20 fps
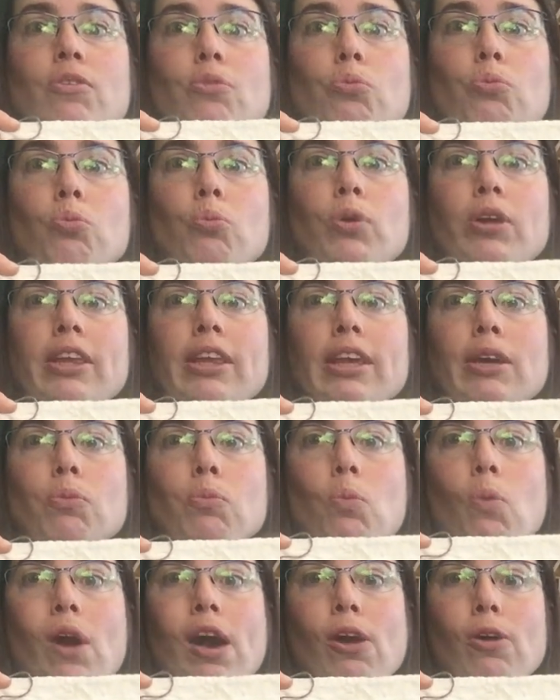really
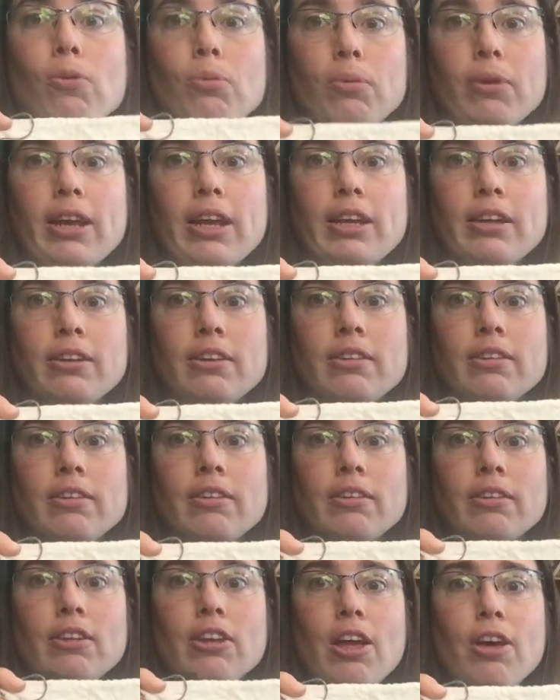well written,
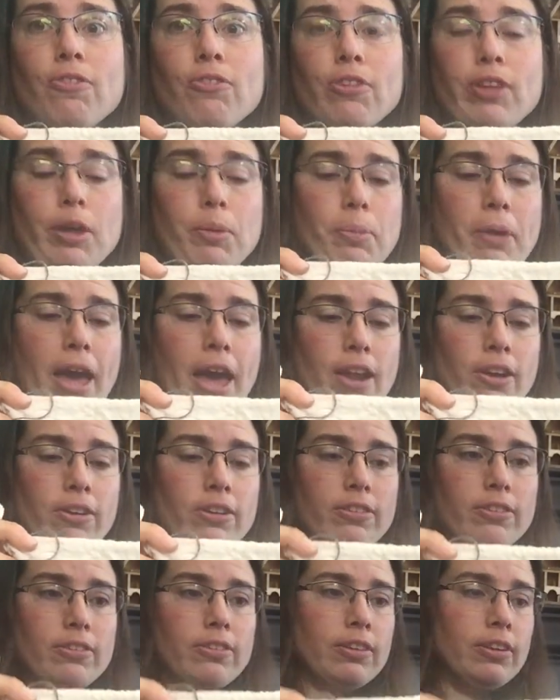lovely
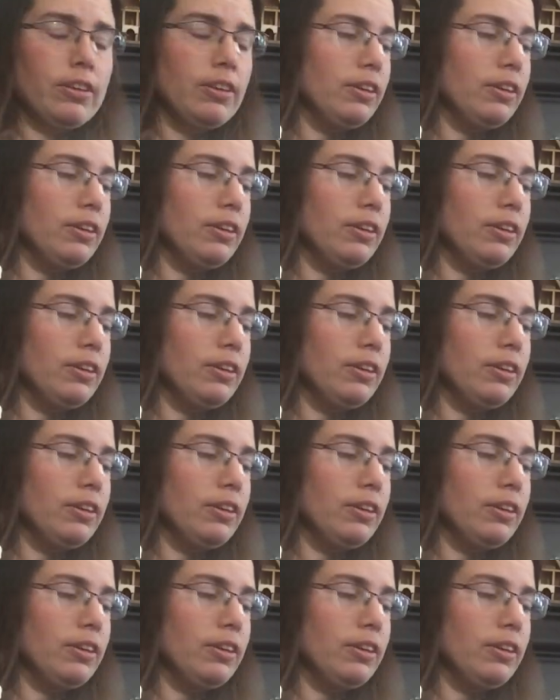patterns.